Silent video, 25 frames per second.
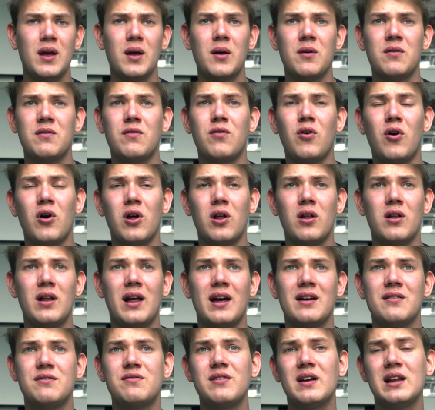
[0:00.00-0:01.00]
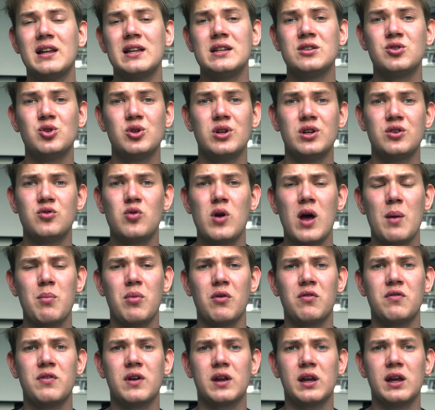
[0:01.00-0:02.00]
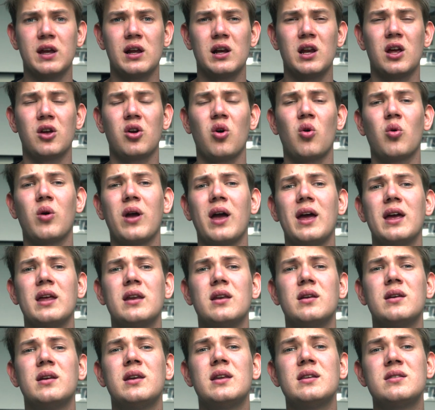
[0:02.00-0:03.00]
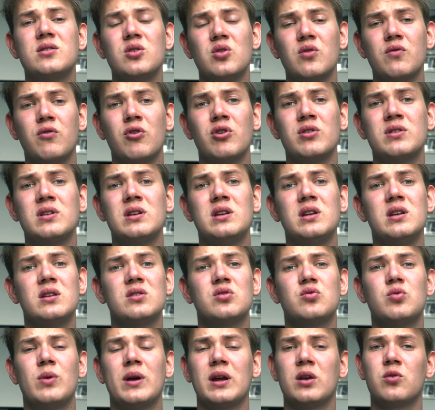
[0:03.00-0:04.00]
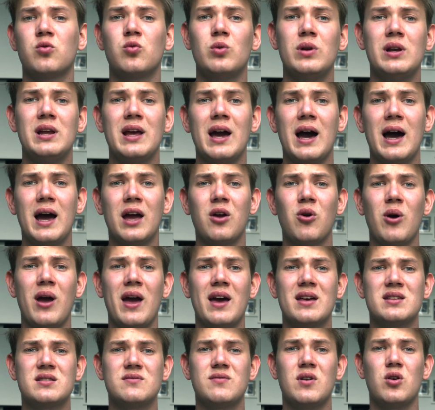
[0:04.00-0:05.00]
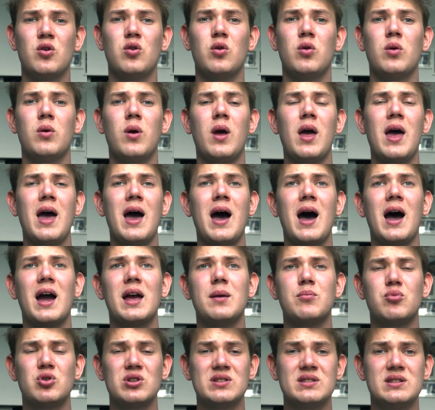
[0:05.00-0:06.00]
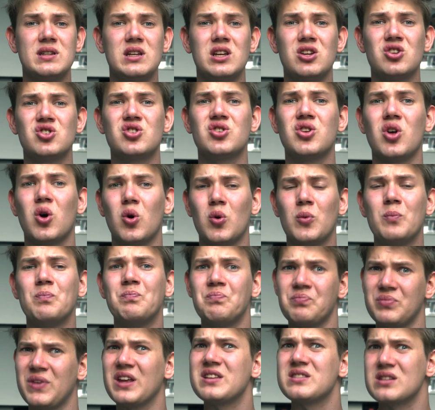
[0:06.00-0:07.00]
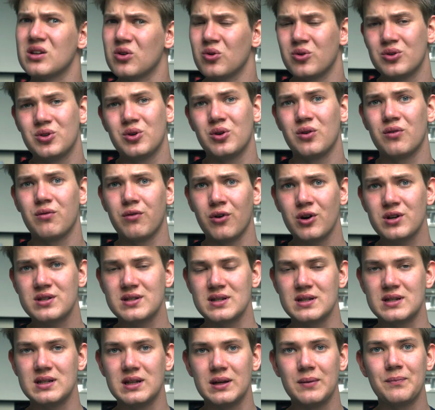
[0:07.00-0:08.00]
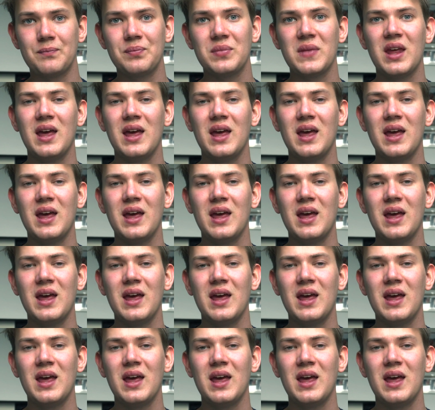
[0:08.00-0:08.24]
fell into the trap of thinking like, okay, this university is ranked really high or has very high prestige, so that's a good university.